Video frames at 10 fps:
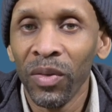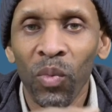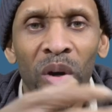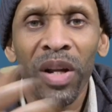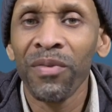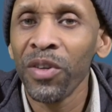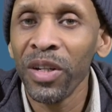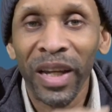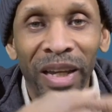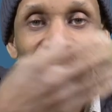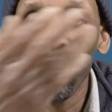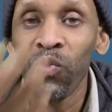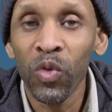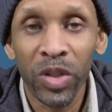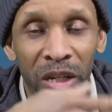whatever the
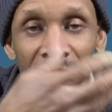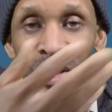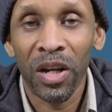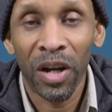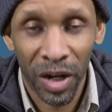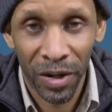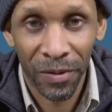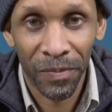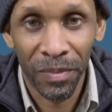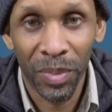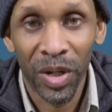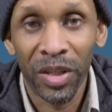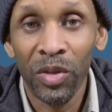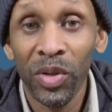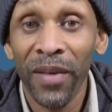routines are.
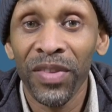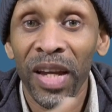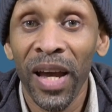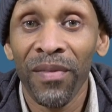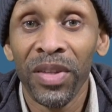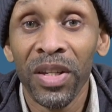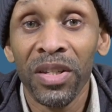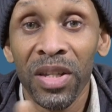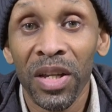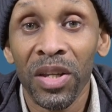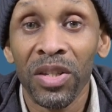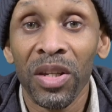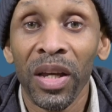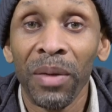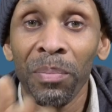But you'd have to have these
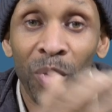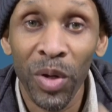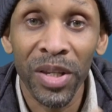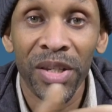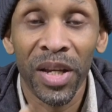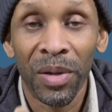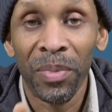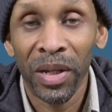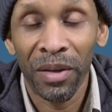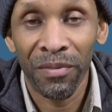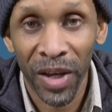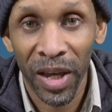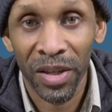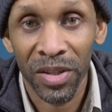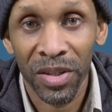things pre-set up in
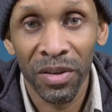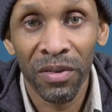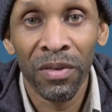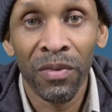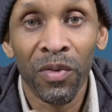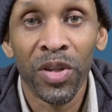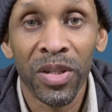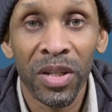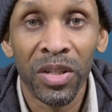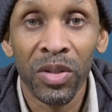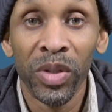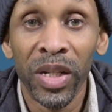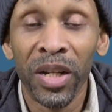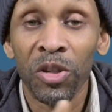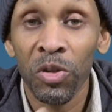advance. For instance, you would
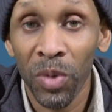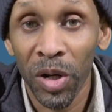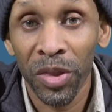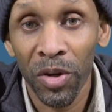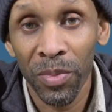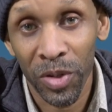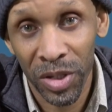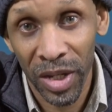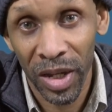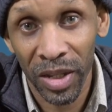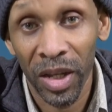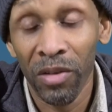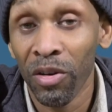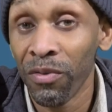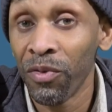need a smart thermostat
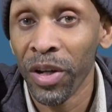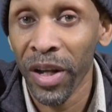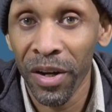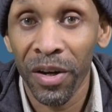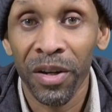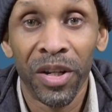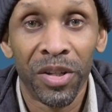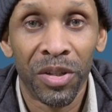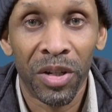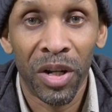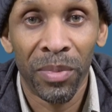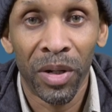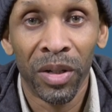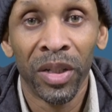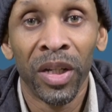in order for the air conditioner to come
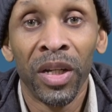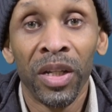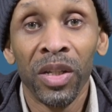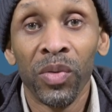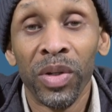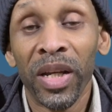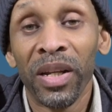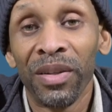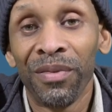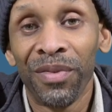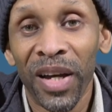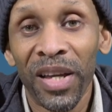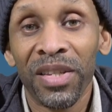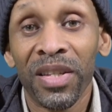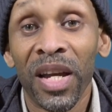on. You would need a
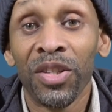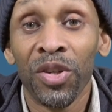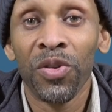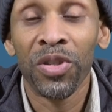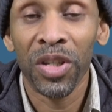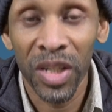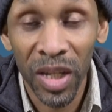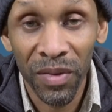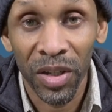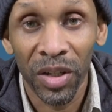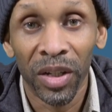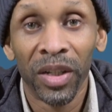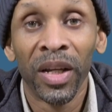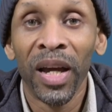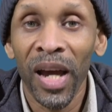device that turns your TV
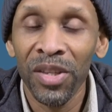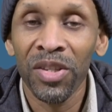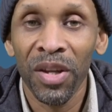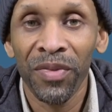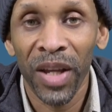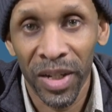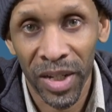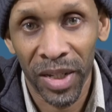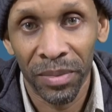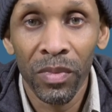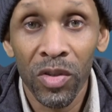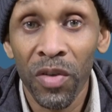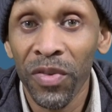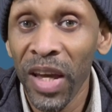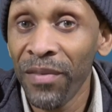on and stuff like that. So
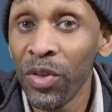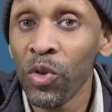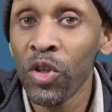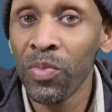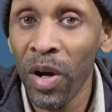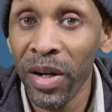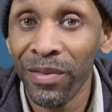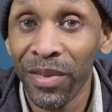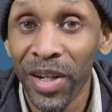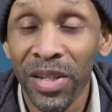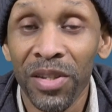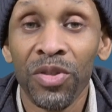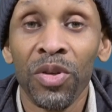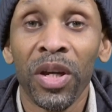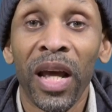if you have those smart
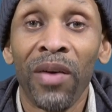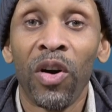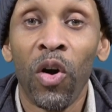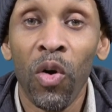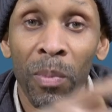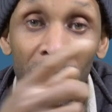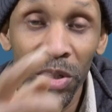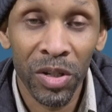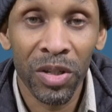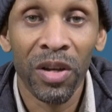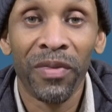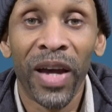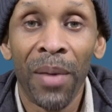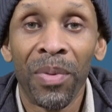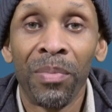devices, you can have a whole bunch of stuff
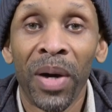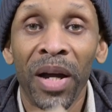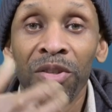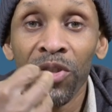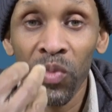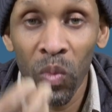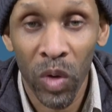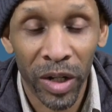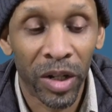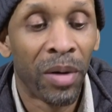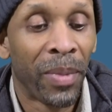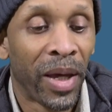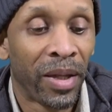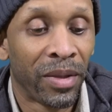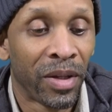happen by just one
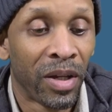command.